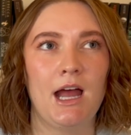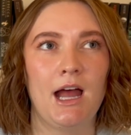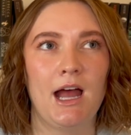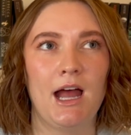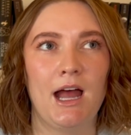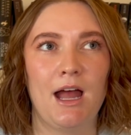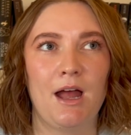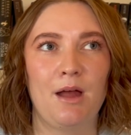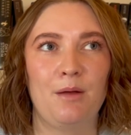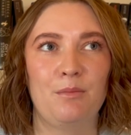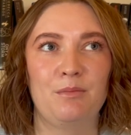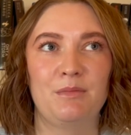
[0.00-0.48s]

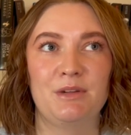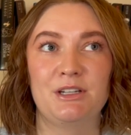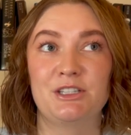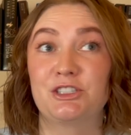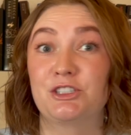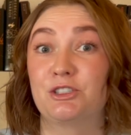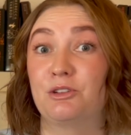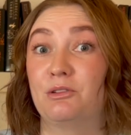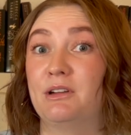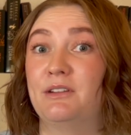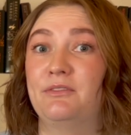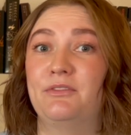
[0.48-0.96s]

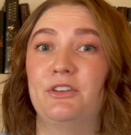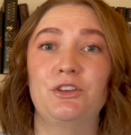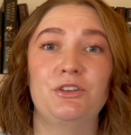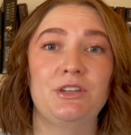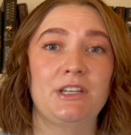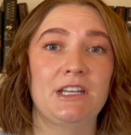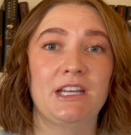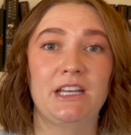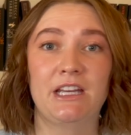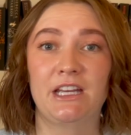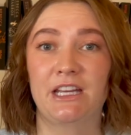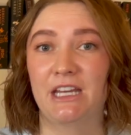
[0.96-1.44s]
So if you
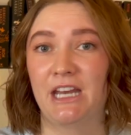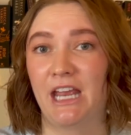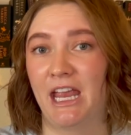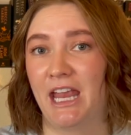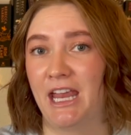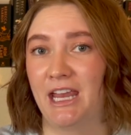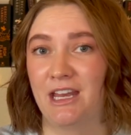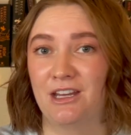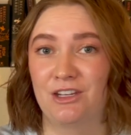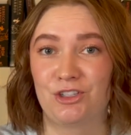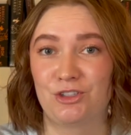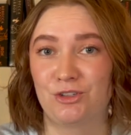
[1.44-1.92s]
need
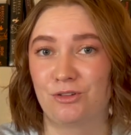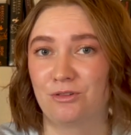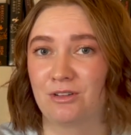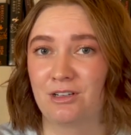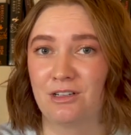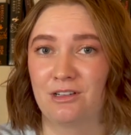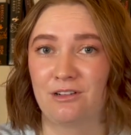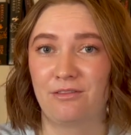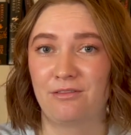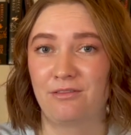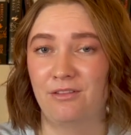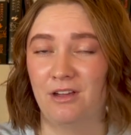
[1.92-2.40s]
a
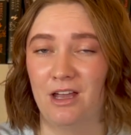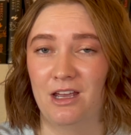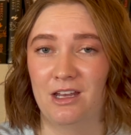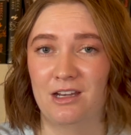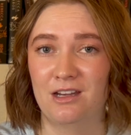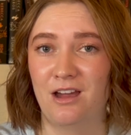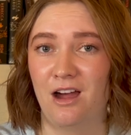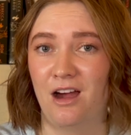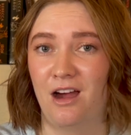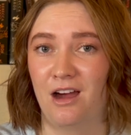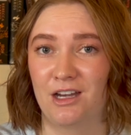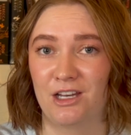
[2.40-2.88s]
short,
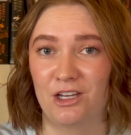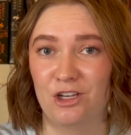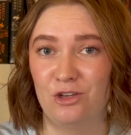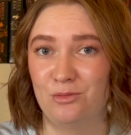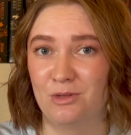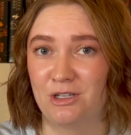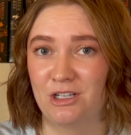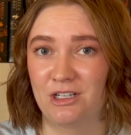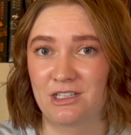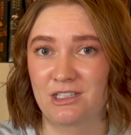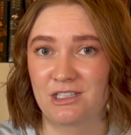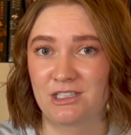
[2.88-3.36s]
fun
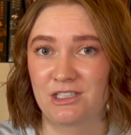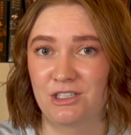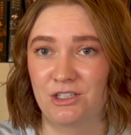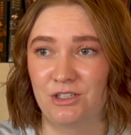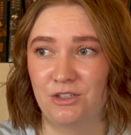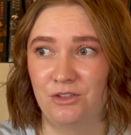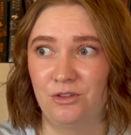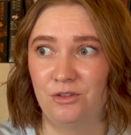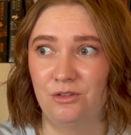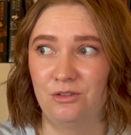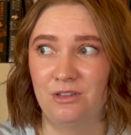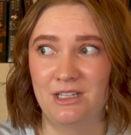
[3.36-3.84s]
audiobook
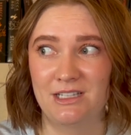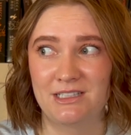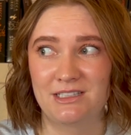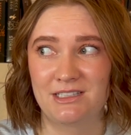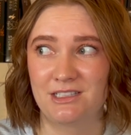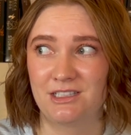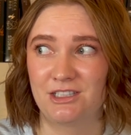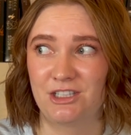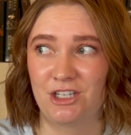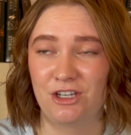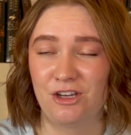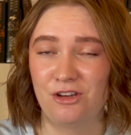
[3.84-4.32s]
to
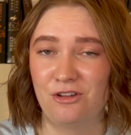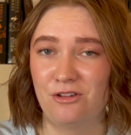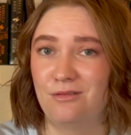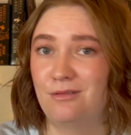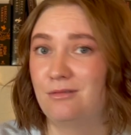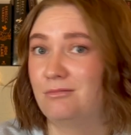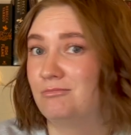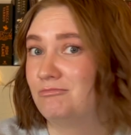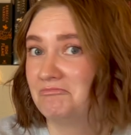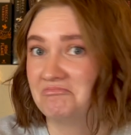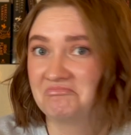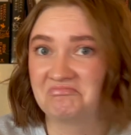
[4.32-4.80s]
listen
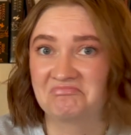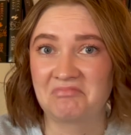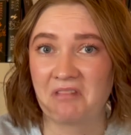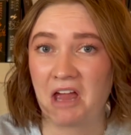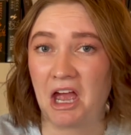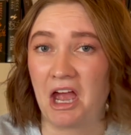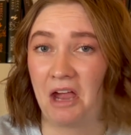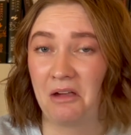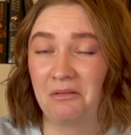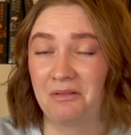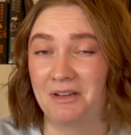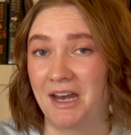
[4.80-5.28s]
to,
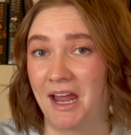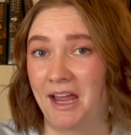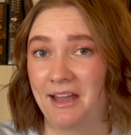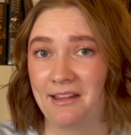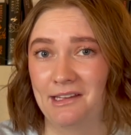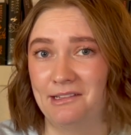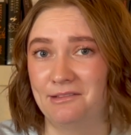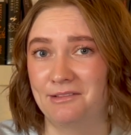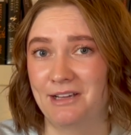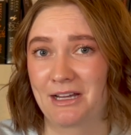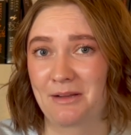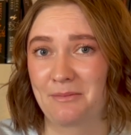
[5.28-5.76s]
I would
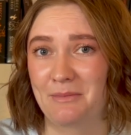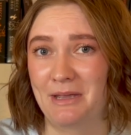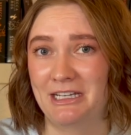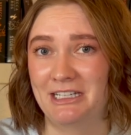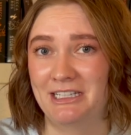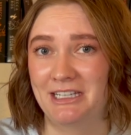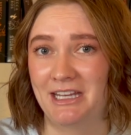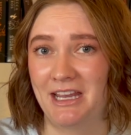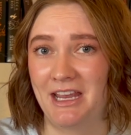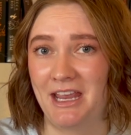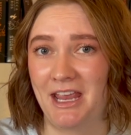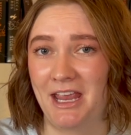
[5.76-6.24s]
highly
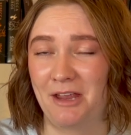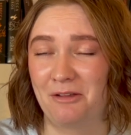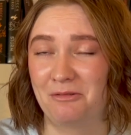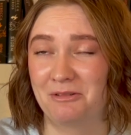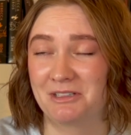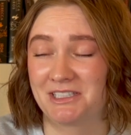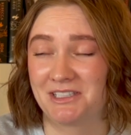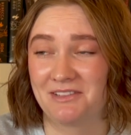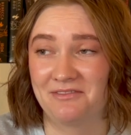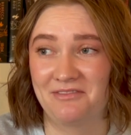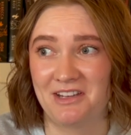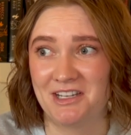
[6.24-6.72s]
recommend it. It
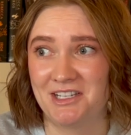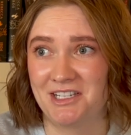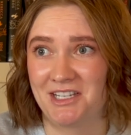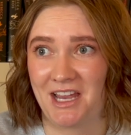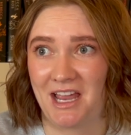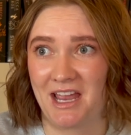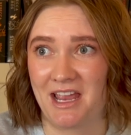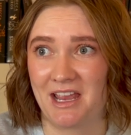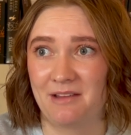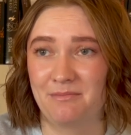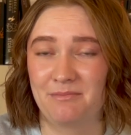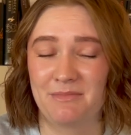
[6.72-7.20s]
was a fun
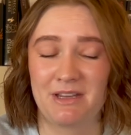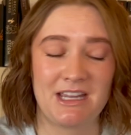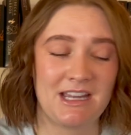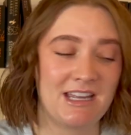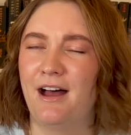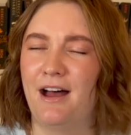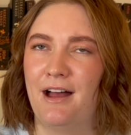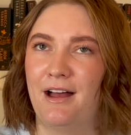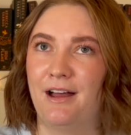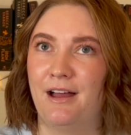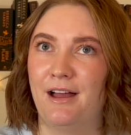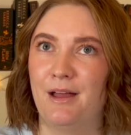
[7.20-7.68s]
time.
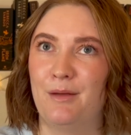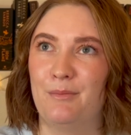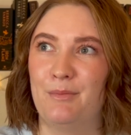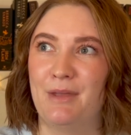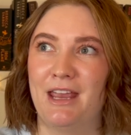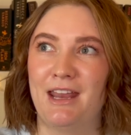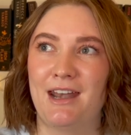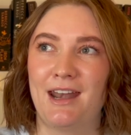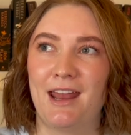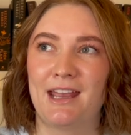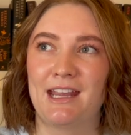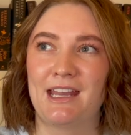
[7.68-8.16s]

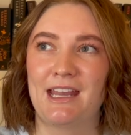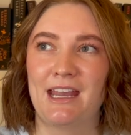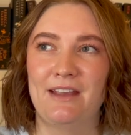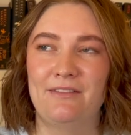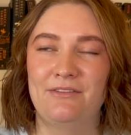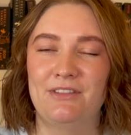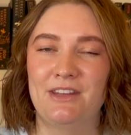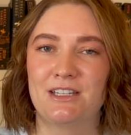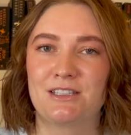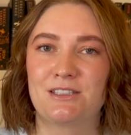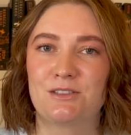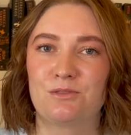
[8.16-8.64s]
And I
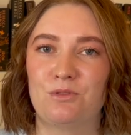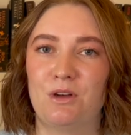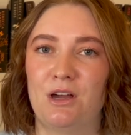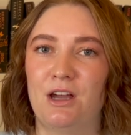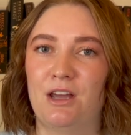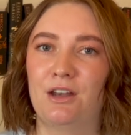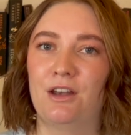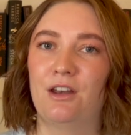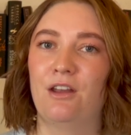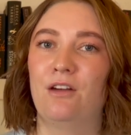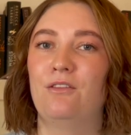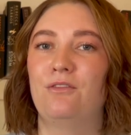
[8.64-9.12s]
gave this
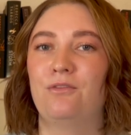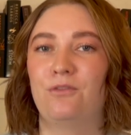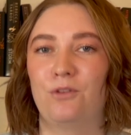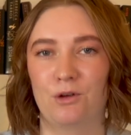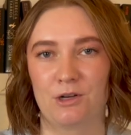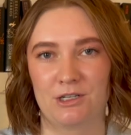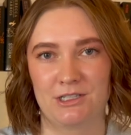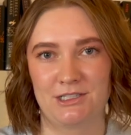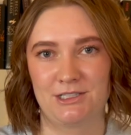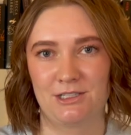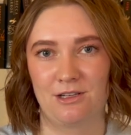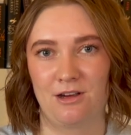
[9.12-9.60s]
one
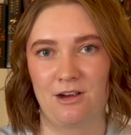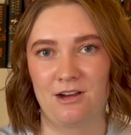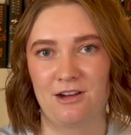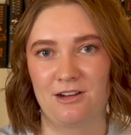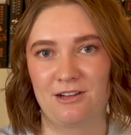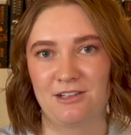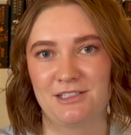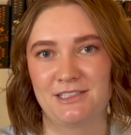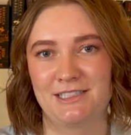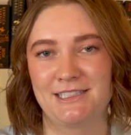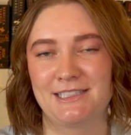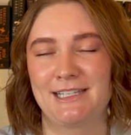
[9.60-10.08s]
4
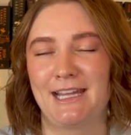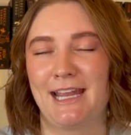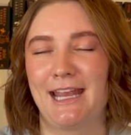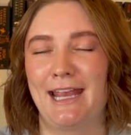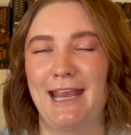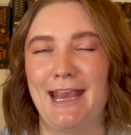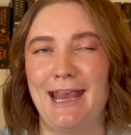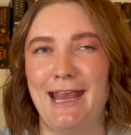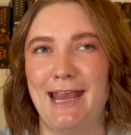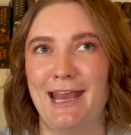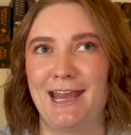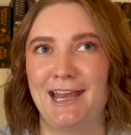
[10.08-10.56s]
stars,
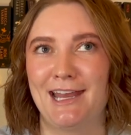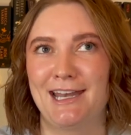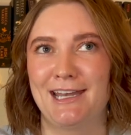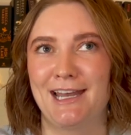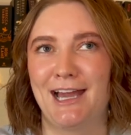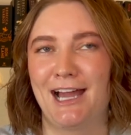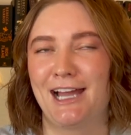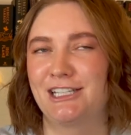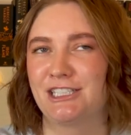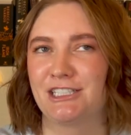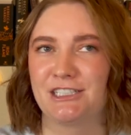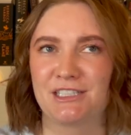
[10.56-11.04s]
and
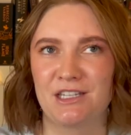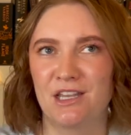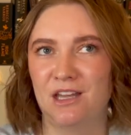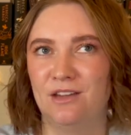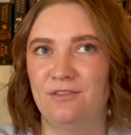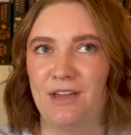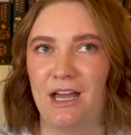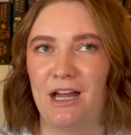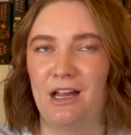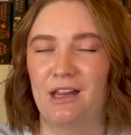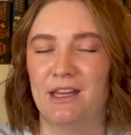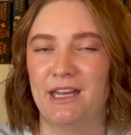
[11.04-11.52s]
I just
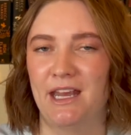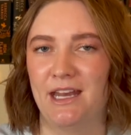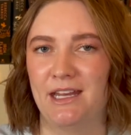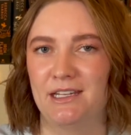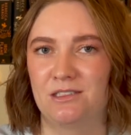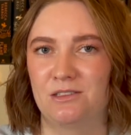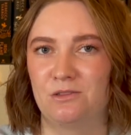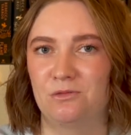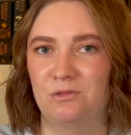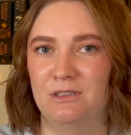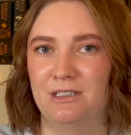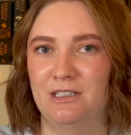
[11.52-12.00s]
love Ali
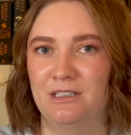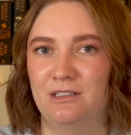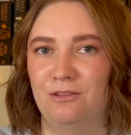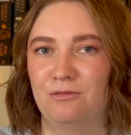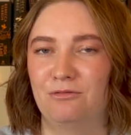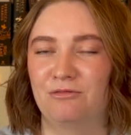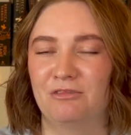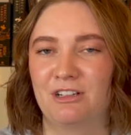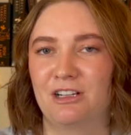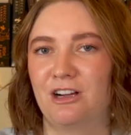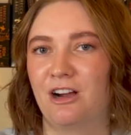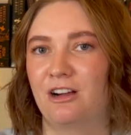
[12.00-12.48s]
Hazelwood
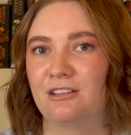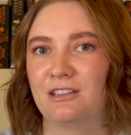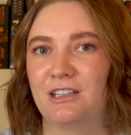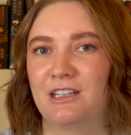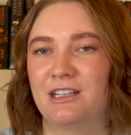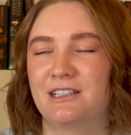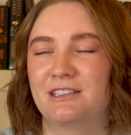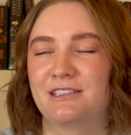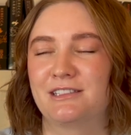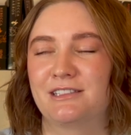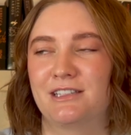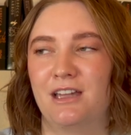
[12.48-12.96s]

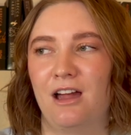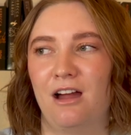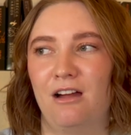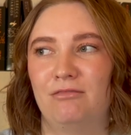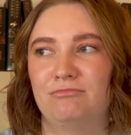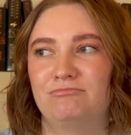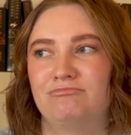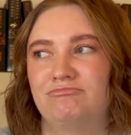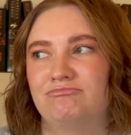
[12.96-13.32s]
regardless, so